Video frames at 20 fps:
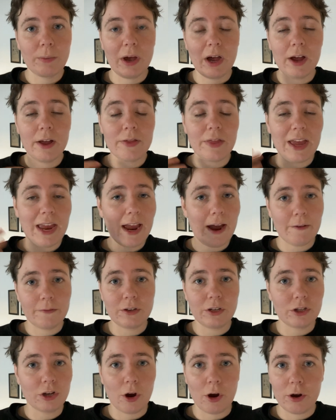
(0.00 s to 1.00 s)
but they have
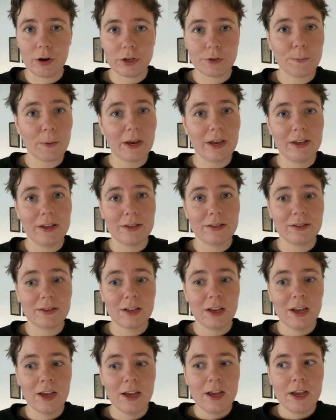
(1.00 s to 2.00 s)
to charge because